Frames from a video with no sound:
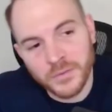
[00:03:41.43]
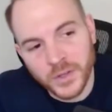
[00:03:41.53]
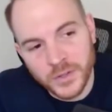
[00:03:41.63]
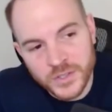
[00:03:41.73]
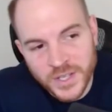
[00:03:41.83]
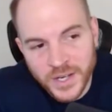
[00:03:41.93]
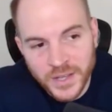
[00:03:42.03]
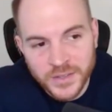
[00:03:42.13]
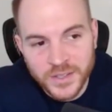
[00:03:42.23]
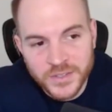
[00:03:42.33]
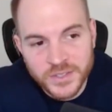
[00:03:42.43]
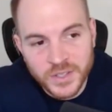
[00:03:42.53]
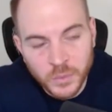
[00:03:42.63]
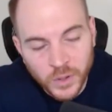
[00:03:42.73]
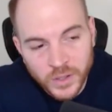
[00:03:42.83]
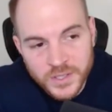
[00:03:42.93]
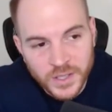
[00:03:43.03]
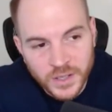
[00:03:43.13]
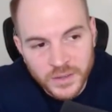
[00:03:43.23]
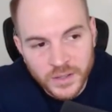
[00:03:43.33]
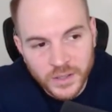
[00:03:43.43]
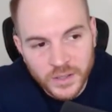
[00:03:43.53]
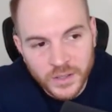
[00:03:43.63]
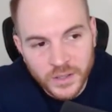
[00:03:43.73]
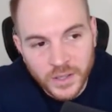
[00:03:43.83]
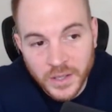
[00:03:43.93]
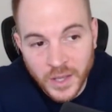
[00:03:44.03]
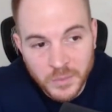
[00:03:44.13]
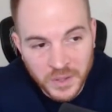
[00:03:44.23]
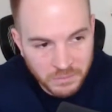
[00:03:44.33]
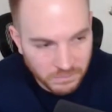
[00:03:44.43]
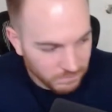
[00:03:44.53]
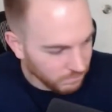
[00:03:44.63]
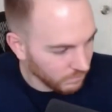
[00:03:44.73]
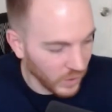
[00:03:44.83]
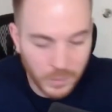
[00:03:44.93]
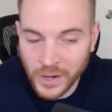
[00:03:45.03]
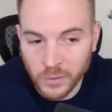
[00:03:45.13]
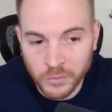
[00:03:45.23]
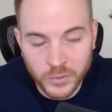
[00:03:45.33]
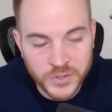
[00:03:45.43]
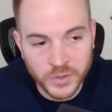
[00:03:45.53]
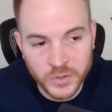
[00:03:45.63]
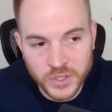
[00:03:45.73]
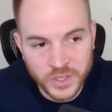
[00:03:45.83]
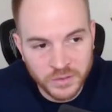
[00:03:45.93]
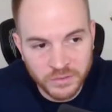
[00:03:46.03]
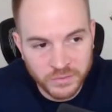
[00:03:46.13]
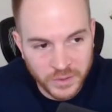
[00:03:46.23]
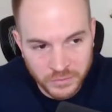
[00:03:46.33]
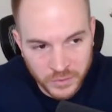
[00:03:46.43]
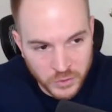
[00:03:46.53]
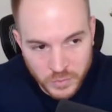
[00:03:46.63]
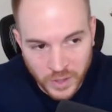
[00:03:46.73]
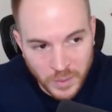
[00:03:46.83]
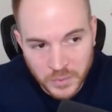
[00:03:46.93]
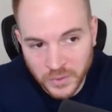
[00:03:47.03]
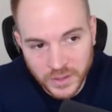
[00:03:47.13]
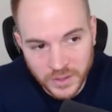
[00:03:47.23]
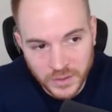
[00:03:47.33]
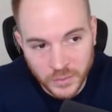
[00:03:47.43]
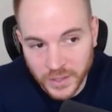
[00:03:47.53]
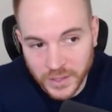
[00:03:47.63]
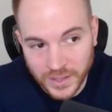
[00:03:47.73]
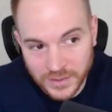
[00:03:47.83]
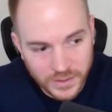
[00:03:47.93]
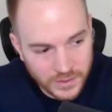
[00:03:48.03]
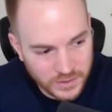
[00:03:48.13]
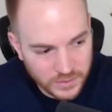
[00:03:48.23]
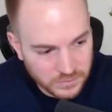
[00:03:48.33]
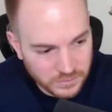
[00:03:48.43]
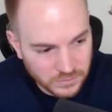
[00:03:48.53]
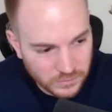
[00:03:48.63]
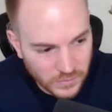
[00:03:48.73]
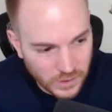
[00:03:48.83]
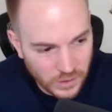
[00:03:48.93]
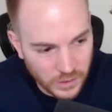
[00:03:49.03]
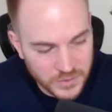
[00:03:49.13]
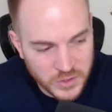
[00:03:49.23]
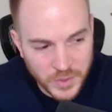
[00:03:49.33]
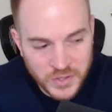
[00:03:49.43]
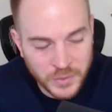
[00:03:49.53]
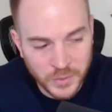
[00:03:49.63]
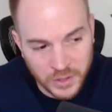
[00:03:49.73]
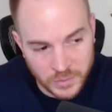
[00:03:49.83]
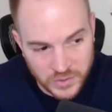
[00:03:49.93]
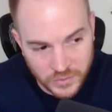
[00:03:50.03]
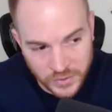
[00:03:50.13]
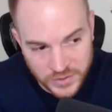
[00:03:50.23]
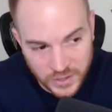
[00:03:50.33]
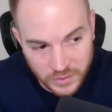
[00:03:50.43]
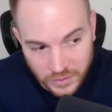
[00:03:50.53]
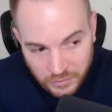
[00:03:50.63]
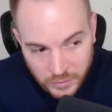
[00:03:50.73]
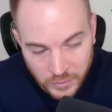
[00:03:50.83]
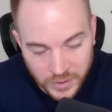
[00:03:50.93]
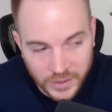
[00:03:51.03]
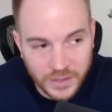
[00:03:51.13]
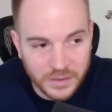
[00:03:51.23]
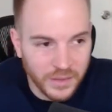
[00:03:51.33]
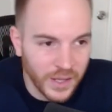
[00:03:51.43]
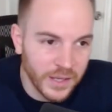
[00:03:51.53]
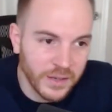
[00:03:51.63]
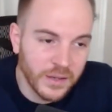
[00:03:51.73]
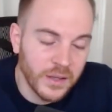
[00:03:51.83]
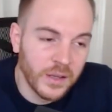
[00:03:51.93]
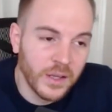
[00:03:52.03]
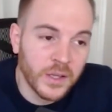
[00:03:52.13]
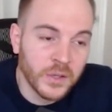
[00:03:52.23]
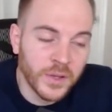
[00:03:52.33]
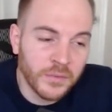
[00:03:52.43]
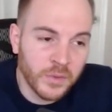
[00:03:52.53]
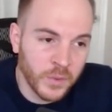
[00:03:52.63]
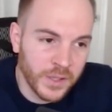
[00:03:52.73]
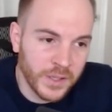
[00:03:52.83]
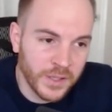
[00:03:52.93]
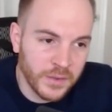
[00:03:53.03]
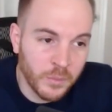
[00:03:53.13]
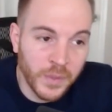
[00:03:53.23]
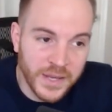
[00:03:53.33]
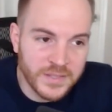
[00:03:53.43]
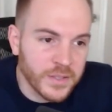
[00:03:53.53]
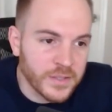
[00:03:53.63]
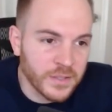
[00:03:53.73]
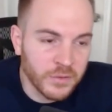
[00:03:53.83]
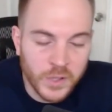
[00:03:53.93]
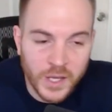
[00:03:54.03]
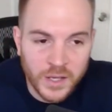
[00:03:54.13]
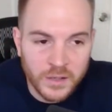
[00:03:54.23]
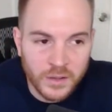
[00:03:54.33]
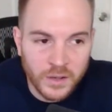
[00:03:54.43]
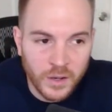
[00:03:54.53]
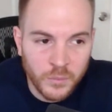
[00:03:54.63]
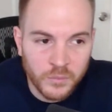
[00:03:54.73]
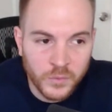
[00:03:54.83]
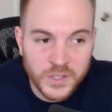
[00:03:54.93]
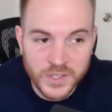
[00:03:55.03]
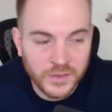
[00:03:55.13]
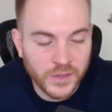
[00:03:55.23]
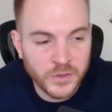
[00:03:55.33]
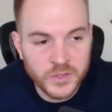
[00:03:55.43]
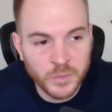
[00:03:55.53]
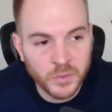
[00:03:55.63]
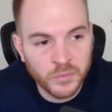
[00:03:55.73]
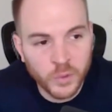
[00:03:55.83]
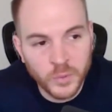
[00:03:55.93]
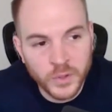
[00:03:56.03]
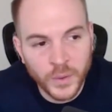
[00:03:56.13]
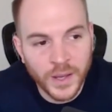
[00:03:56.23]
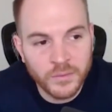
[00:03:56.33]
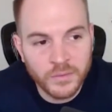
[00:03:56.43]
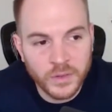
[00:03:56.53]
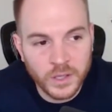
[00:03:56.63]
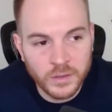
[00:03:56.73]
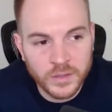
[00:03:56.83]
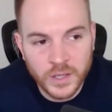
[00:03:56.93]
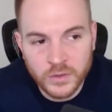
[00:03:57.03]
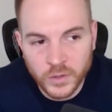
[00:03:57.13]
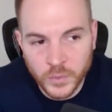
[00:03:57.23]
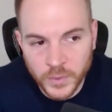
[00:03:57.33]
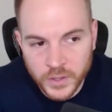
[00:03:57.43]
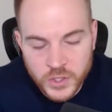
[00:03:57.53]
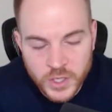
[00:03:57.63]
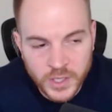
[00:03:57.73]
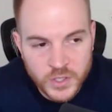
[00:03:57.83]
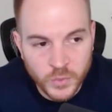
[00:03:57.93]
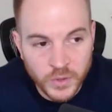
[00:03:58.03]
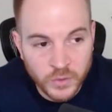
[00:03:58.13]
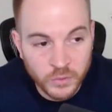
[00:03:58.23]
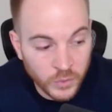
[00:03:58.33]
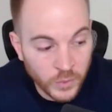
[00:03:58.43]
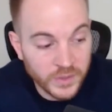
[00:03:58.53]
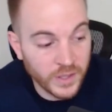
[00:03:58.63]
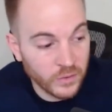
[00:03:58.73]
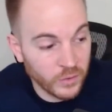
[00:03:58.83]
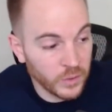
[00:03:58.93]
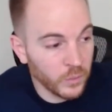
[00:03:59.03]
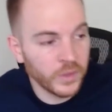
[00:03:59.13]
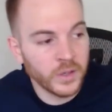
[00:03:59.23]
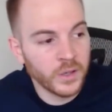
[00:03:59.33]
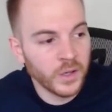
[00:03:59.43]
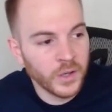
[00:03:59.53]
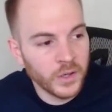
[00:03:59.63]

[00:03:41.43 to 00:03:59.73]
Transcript: definitely understand how the DST works, and I think it, it can be a powerful solution if if used properly and in the right context. Um, especially when it comes to real estate, you definitely want to get that. You definitely want to get the basis if you can, um, like you said before, when you have the 1031 exchange, when you do a 1031,